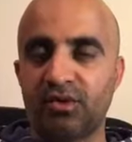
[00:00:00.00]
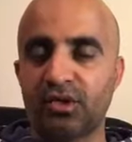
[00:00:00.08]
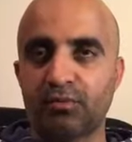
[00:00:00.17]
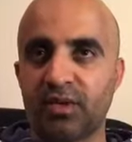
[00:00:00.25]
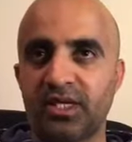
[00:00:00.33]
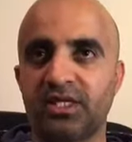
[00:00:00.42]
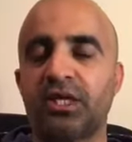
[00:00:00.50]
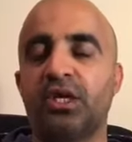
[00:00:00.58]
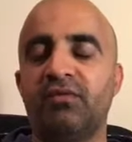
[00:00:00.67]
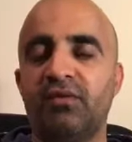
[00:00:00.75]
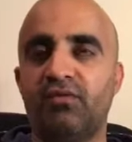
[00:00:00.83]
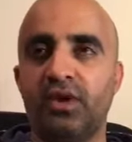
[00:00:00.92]
of those planes are not
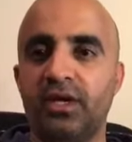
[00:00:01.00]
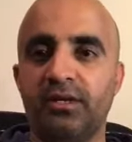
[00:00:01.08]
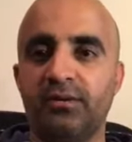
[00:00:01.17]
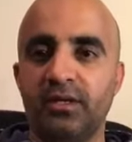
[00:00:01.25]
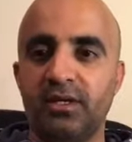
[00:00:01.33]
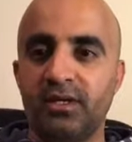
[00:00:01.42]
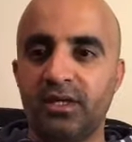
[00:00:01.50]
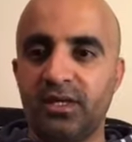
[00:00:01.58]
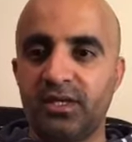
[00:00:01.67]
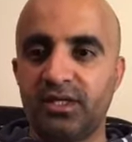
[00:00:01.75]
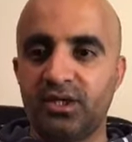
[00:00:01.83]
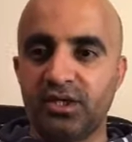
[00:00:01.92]
even running.
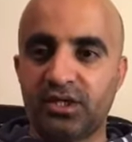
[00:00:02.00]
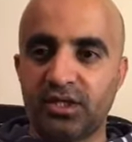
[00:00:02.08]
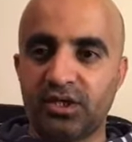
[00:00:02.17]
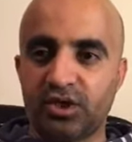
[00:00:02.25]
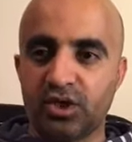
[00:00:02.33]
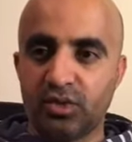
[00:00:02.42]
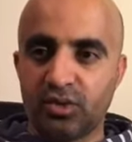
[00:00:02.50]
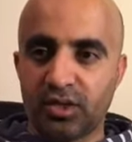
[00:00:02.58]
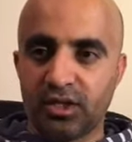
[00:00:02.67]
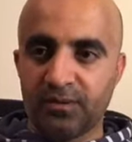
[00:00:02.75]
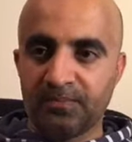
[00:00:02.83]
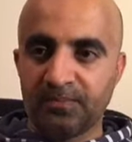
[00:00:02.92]
It's just a
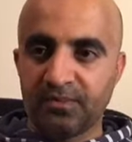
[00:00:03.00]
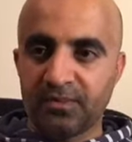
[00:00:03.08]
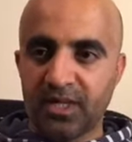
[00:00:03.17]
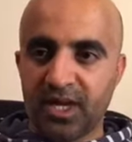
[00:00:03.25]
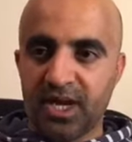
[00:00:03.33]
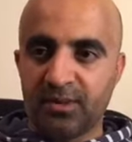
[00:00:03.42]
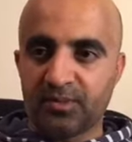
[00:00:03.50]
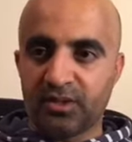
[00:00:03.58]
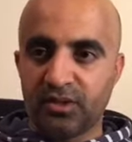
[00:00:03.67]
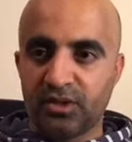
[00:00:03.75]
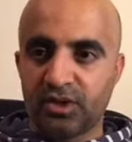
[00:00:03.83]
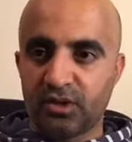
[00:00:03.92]
joke,
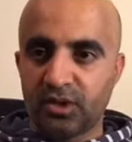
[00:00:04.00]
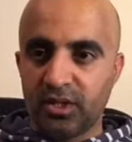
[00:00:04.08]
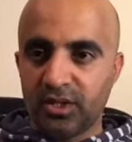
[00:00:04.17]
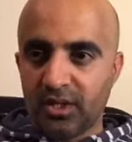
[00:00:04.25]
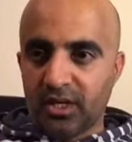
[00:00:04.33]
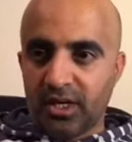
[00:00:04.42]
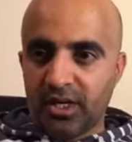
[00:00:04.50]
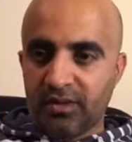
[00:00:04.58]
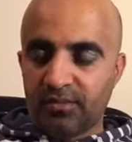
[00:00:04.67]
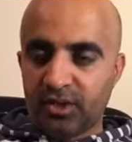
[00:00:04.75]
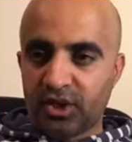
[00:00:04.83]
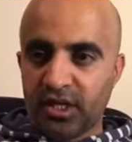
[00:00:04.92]
absolute joke.
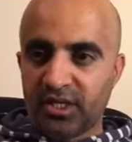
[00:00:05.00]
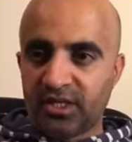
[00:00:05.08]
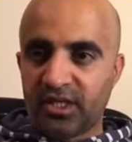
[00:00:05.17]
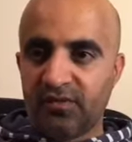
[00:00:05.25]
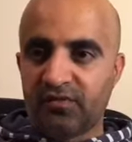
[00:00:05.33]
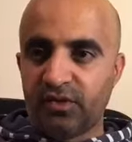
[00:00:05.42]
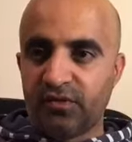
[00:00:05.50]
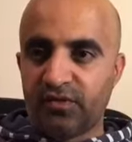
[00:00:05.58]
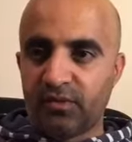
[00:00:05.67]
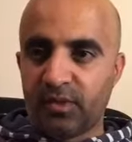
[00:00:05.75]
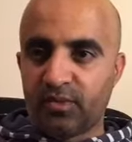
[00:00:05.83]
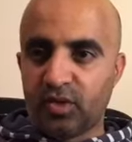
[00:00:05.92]
Shay Latif, love
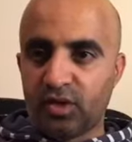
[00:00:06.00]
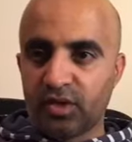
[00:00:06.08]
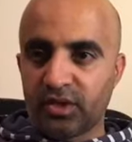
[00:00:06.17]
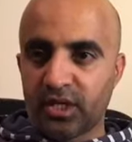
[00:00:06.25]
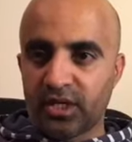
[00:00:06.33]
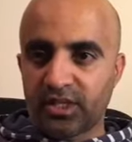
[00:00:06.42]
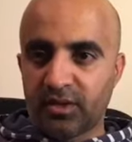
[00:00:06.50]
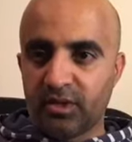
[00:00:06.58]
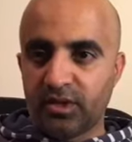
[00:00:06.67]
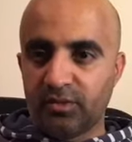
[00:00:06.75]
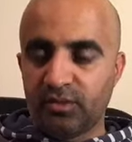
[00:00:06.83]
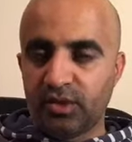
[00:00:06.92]
you, my bro.
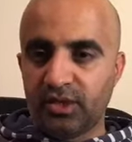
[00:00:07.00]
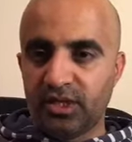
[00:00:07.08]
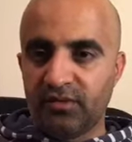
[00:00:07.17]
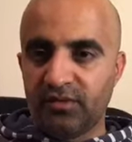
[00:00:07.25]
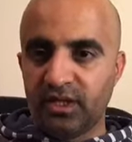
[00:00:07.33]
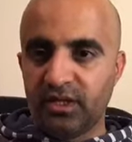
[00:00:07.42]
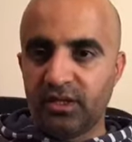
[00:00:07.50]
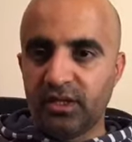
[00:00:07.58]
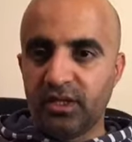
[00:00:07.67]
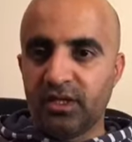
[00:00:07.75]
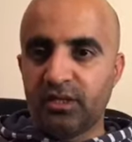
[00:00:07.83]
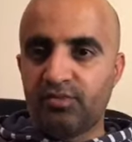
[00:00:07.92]
Assalamu alaikum, good evening,
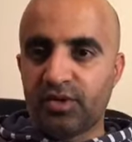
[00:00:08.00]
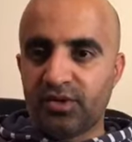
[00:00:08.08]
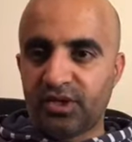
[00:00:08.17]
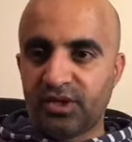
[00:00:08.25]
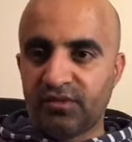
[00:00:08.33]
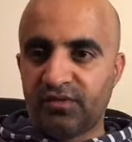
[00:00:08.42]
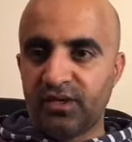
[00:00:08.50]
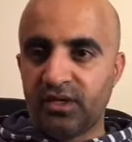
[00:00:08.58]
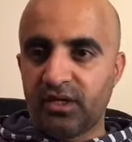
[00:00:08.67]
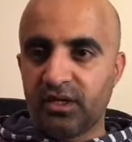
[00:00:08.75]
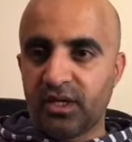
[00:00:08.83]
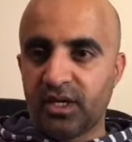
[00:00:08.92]
brother
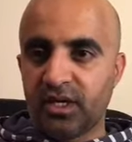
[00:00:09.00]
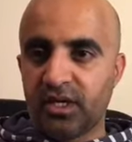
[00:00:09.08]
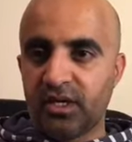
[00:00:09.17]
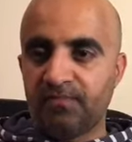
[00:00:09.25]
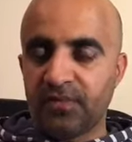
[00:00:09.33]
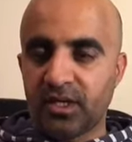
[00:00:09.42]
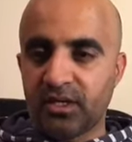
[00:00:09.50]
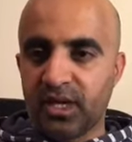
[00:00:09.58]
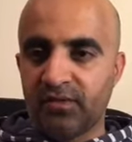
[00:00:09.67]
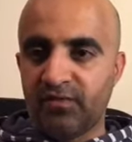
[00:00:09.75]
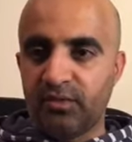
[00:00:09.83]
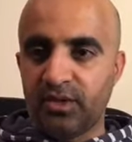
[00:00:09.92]
Shafiq, and
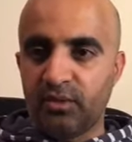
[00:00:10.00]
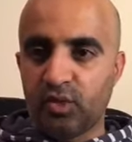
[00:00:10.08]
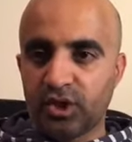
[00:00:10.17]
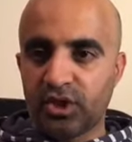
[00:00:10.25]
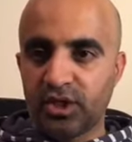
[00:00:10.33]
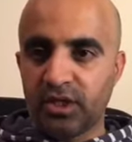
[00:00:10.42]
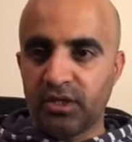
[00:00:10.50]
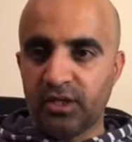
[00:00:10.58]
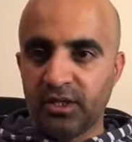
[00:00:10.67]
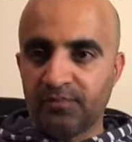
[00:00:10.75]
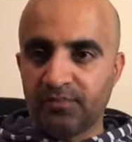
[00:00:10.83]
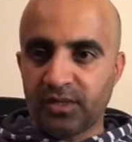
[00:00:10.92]
everybody
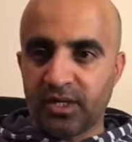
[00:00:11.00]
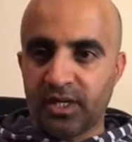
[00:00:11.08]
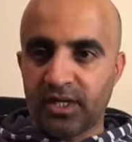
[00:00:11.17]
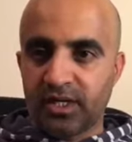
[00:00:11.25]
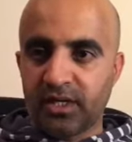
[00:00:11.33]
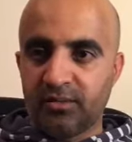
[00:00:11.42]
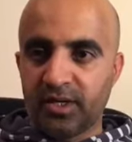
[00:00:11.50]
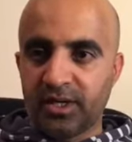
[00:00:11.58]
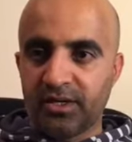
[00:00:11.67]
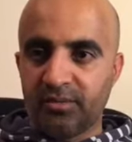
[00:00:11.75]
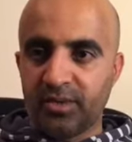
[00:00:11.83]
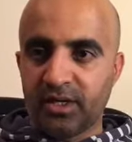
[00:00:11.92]
watching. Gibla
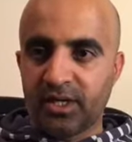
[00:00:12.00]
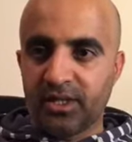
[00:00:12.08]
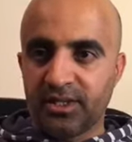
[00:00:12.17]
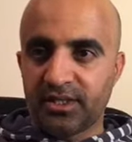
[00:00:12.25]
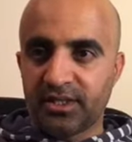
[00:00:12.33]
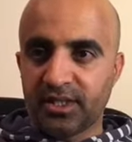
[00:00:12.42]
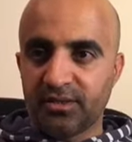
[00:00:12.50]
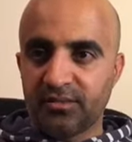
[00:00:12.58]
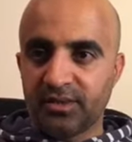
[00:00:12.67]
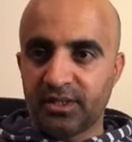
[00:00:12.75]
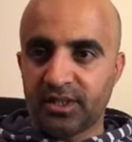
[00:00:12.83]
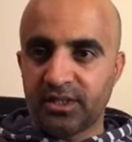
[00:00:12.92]
Nabil Qadri Saab,
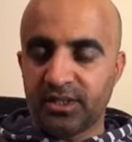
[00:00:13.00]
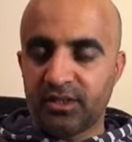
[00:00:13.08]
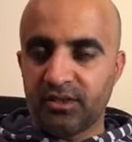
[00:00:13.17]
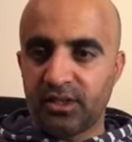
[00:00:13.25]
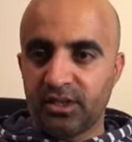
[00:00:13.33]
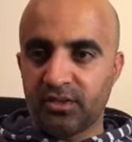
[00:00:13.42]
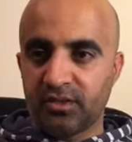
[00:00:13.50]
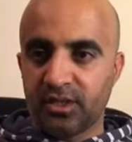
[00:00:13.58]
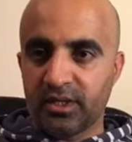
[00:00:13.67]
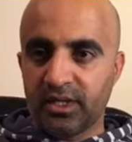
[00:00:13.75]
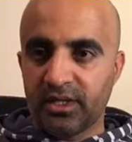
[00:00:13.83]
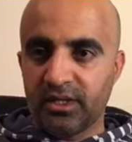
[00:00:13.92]
nice to see you on
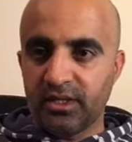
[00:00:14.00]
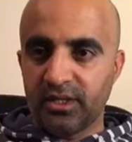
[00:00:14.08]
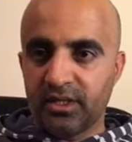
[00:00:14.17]
the line.